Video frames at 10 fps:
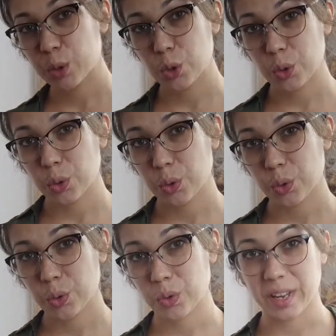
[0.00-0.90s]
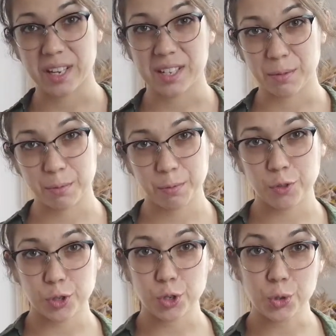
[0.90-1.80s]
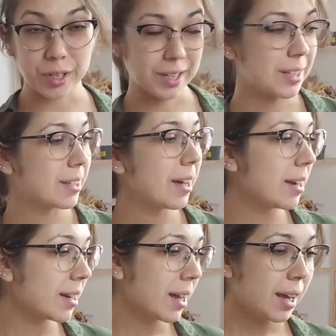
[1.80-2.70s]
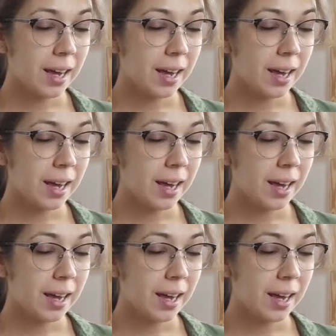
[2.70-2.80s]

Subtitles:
to get some photo shootings done.